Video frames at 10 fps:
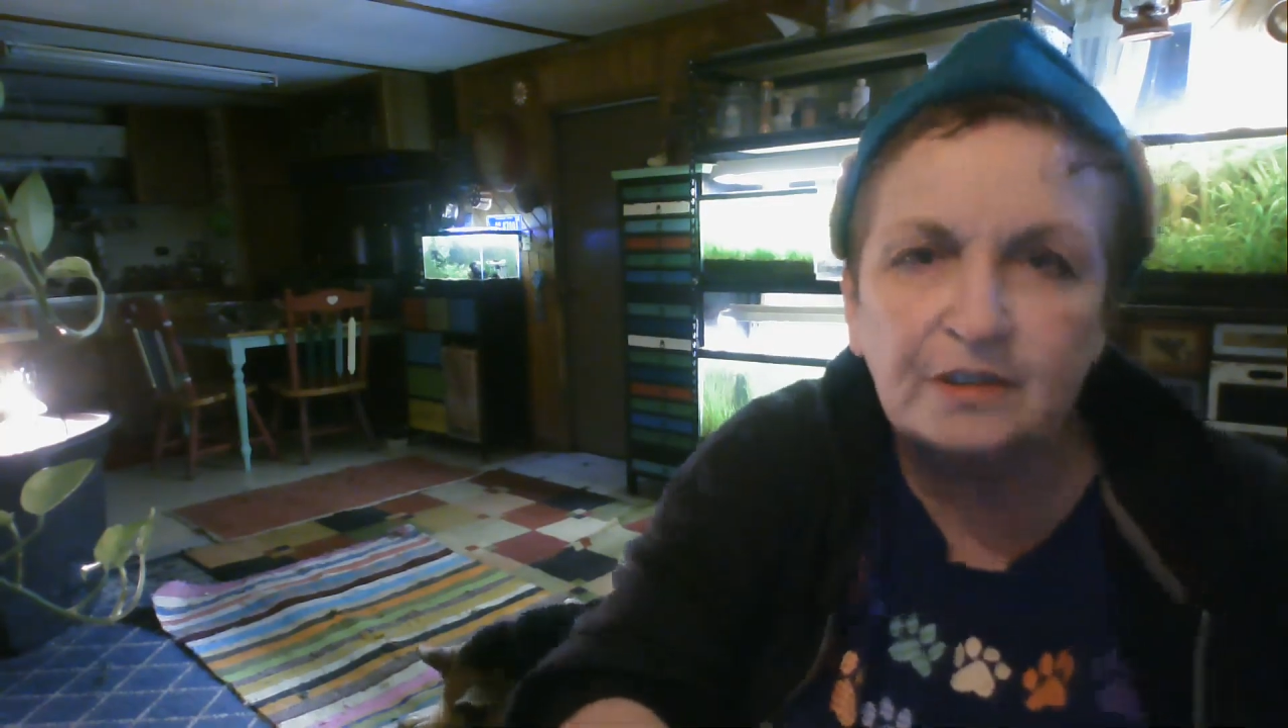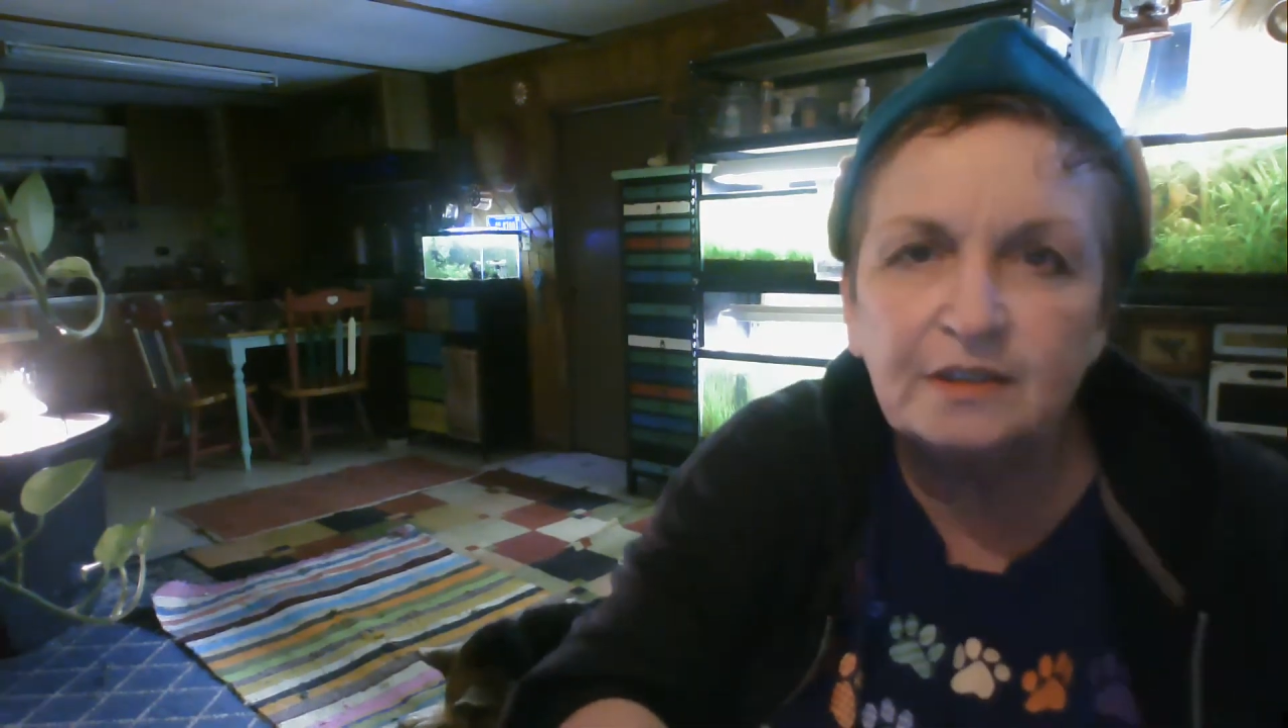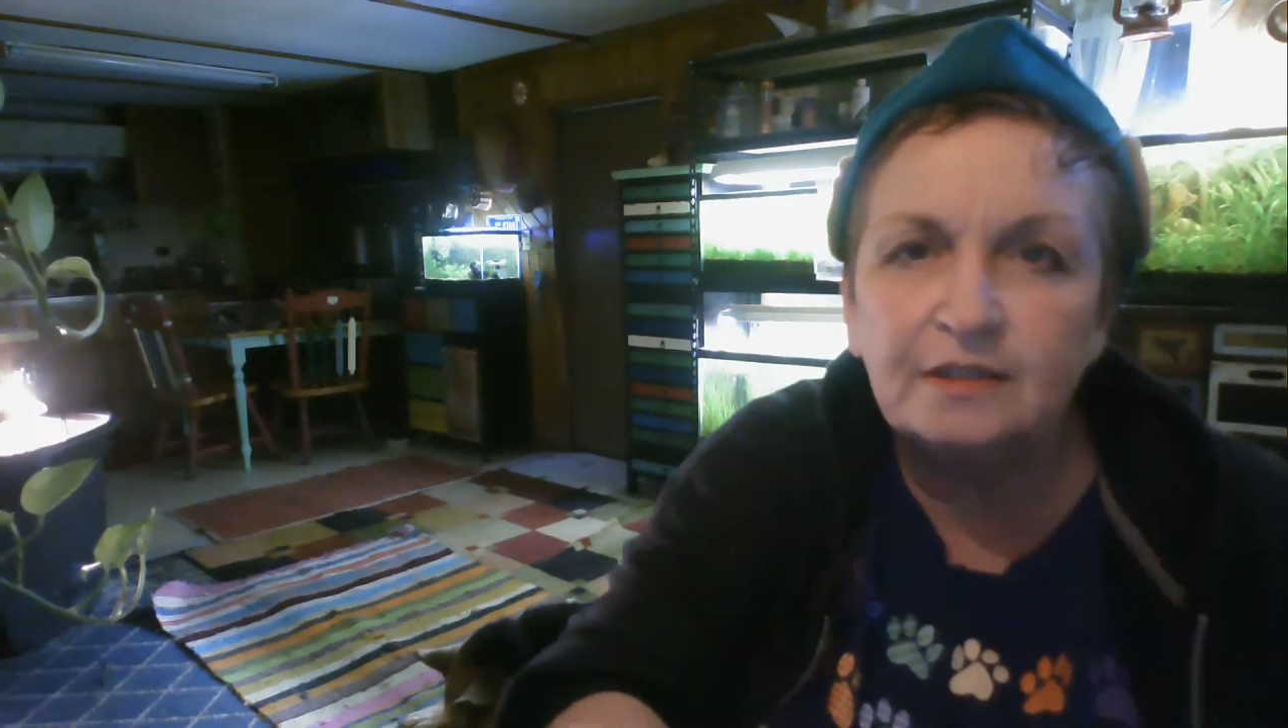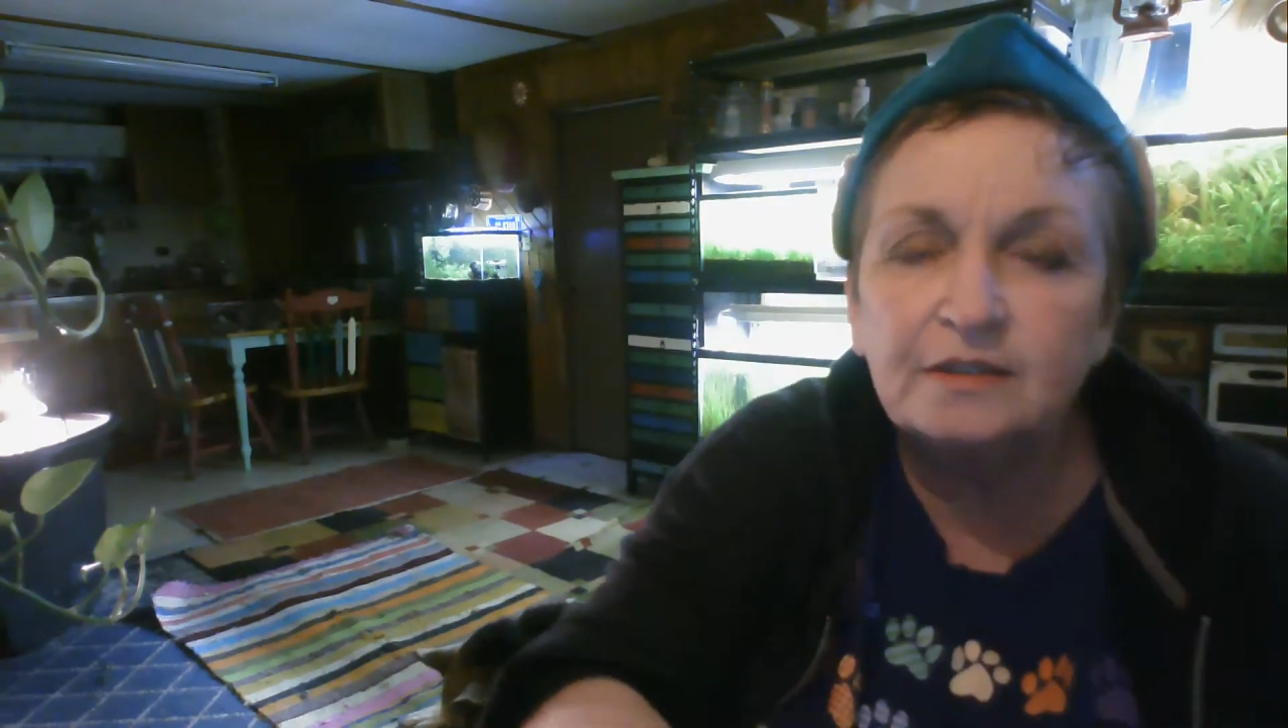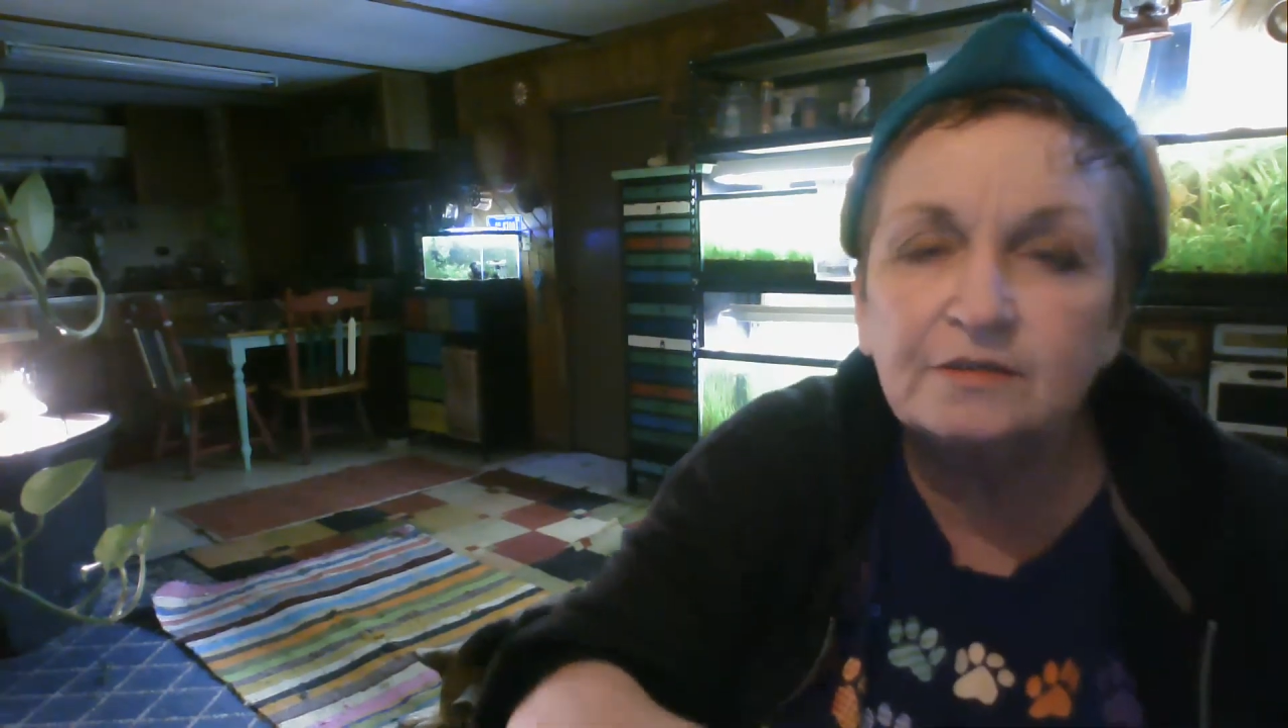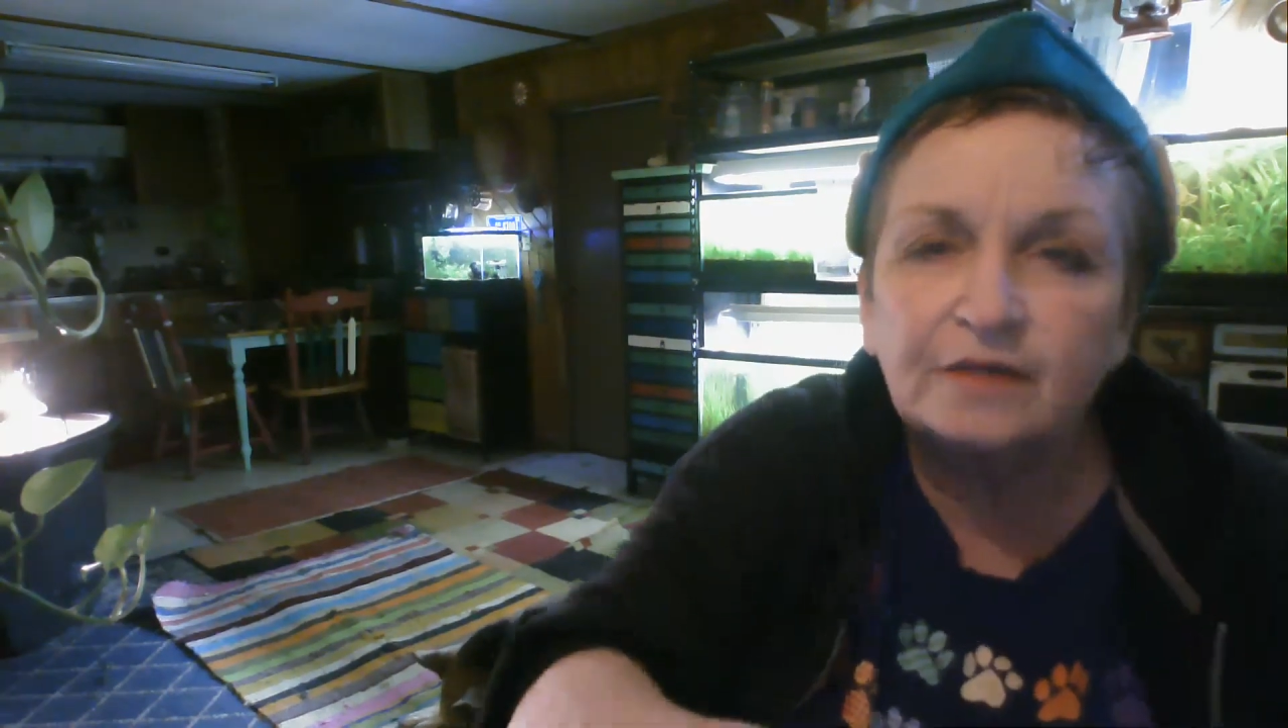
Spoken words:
the Daisy's